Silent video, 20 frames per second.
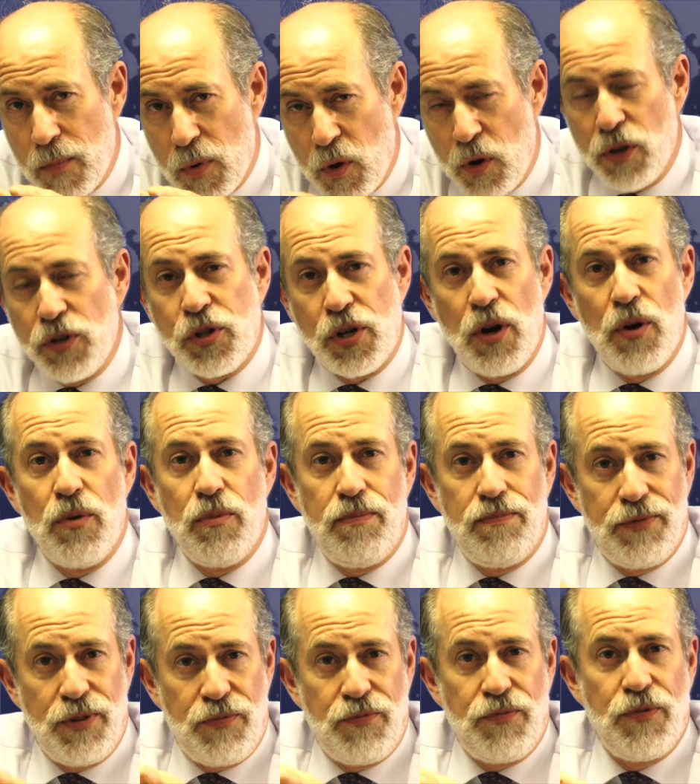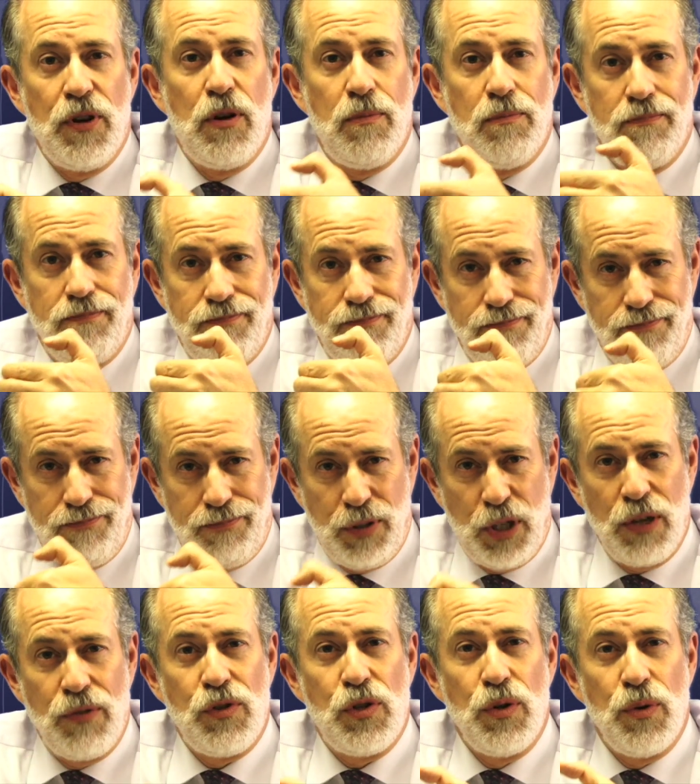Also, the film
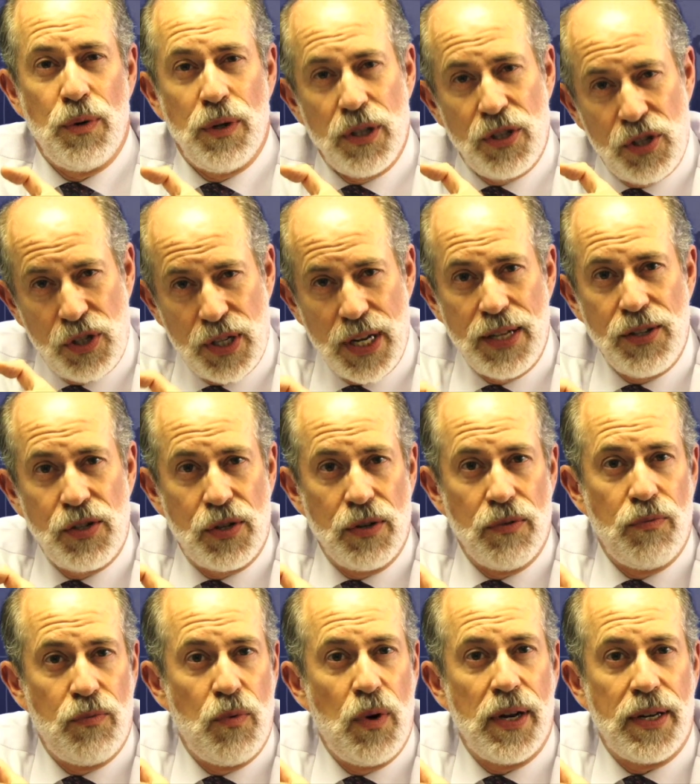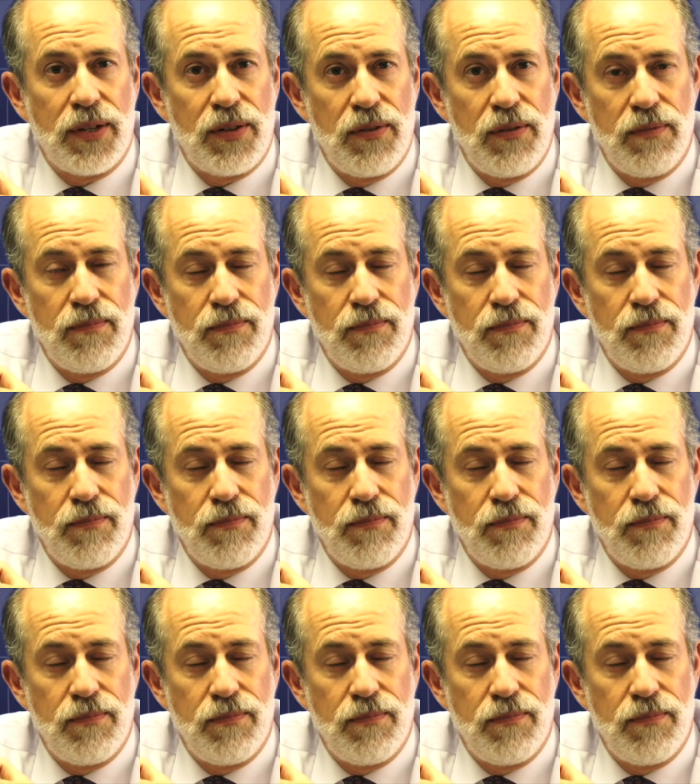gives you a sense of what